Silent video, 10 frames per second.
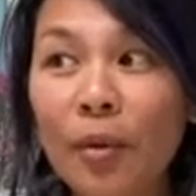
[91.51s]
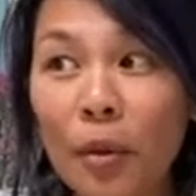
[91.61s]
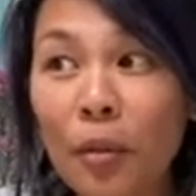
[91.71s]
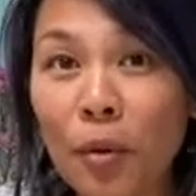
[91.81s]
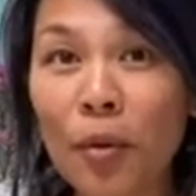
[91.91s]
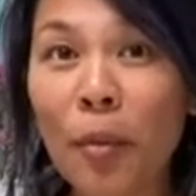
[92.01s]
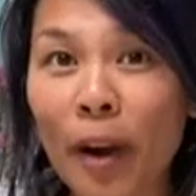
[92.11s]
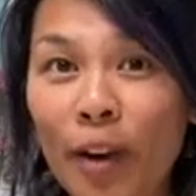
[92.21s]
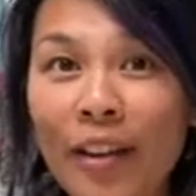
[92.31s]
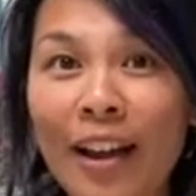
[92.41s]
people were
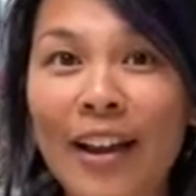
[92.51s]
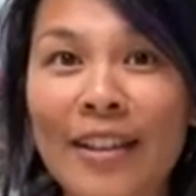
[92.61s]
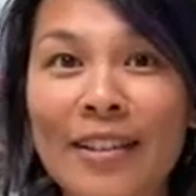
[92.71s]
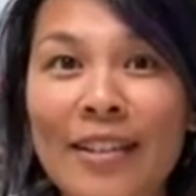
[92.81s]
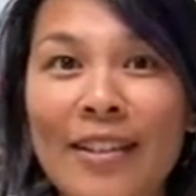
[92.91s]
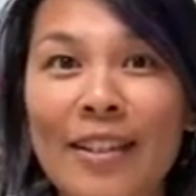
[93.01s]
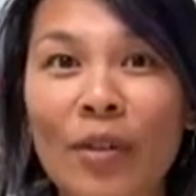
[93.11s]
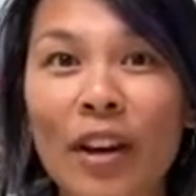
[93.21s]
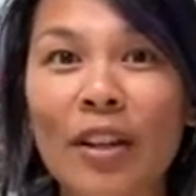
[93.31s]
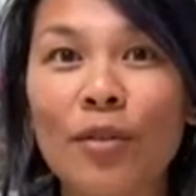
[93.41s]
paralyzed, right?